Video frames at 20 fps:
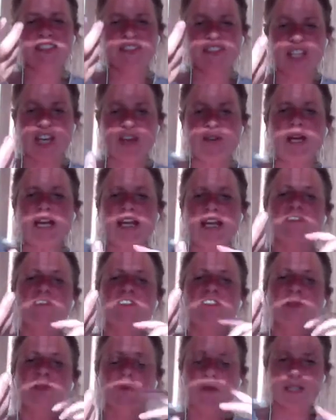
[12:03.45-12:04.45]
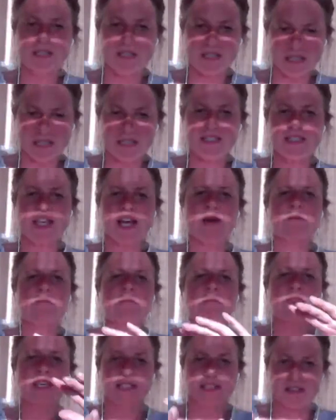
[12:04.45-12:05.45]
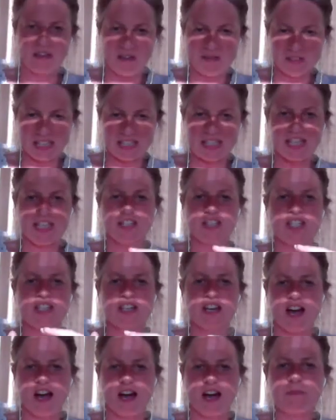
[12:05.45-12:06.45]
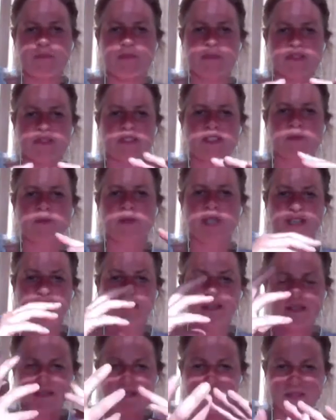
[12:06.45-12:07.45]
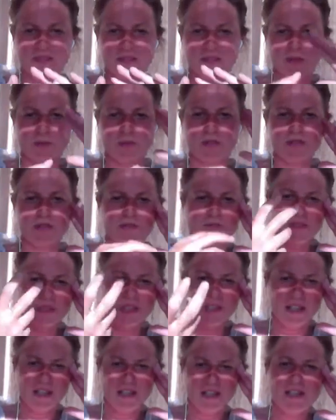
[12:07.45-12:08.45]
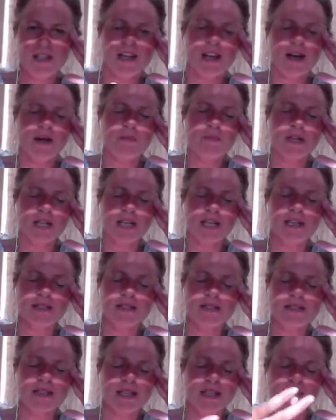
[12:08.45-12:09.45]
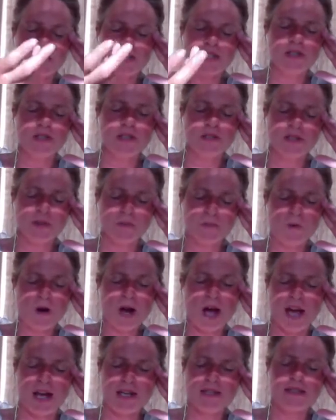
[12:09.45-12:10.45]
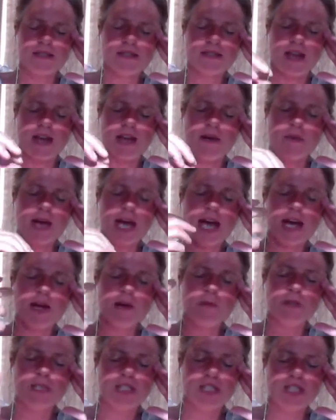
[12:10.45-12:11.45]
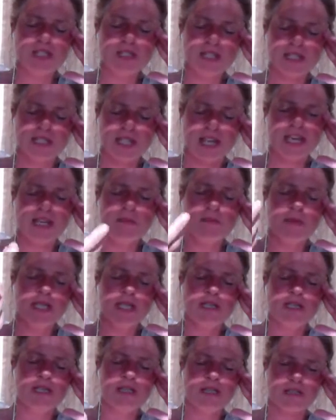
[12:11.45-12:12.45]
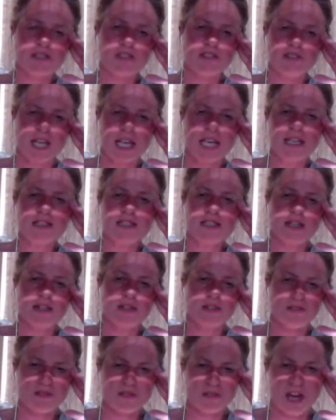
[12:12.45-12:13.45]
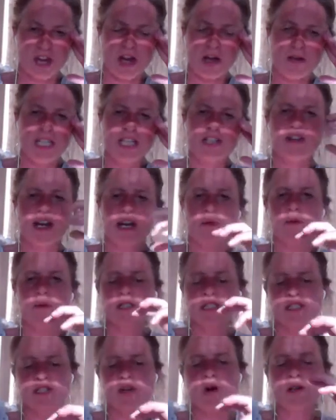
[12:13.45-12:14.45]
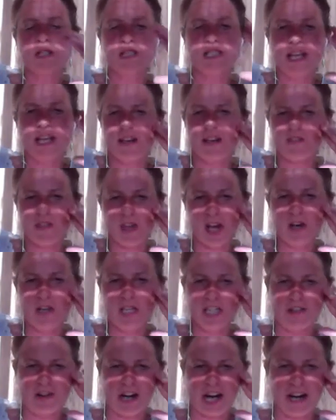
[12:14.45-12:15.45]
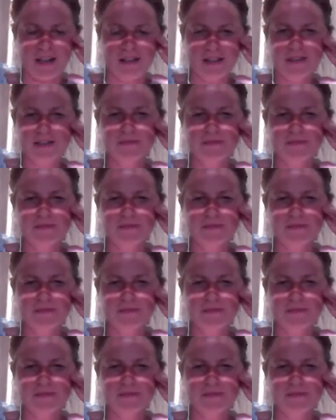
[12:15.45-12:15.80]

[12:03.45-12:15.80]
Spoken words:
So if you were to sum this conversation up, so we can sort of bring it into some words, how would you say meaning is created through the Holy Grail? What's the content of the Holy Grail?